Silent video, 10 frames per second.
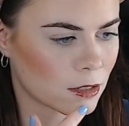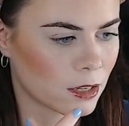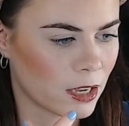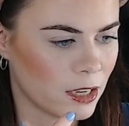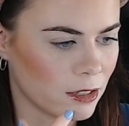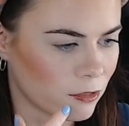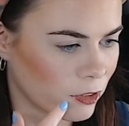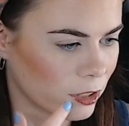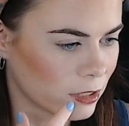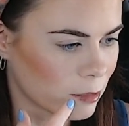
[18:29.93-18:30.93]
It
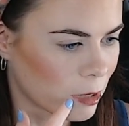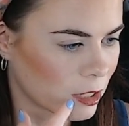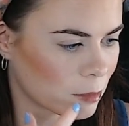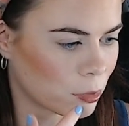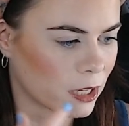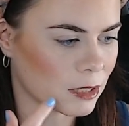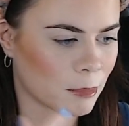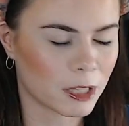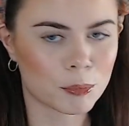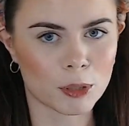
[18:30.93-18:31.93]
filled in my lip lines.
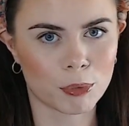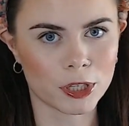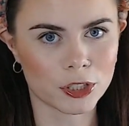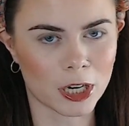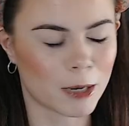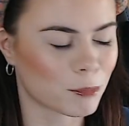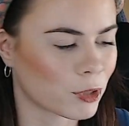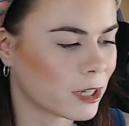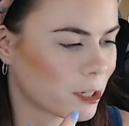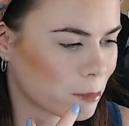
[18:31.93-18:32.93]
My lips are pretty chapped
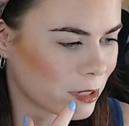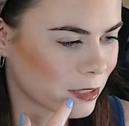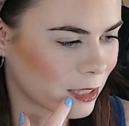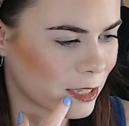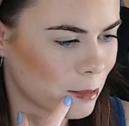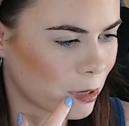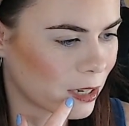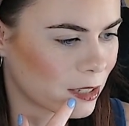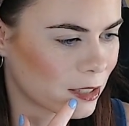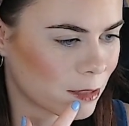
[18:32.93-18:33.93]
right now because I keep
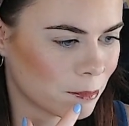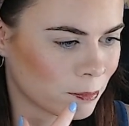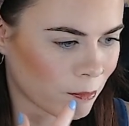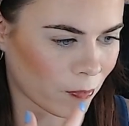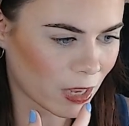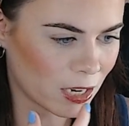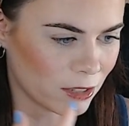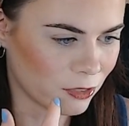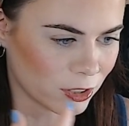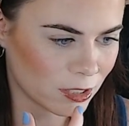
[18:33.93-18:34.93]
biting them. And
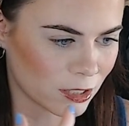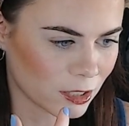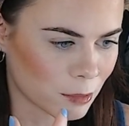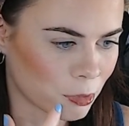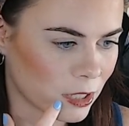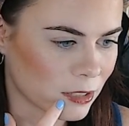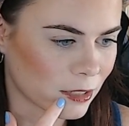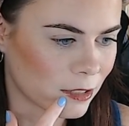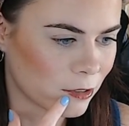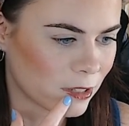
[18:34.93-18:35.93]
it filled in the lip lines,
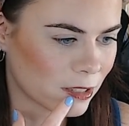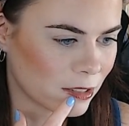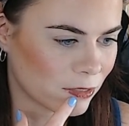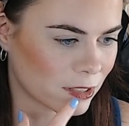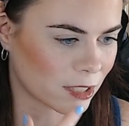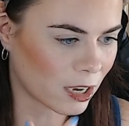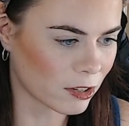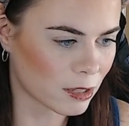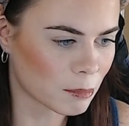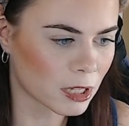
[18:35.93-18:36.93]
like you can't even tell
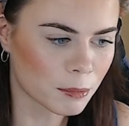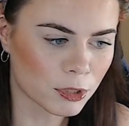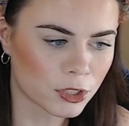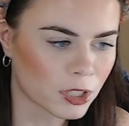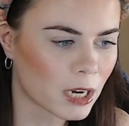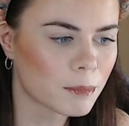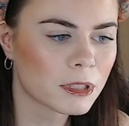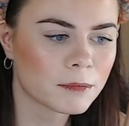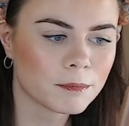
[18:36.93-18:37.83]
that my lips are chapped.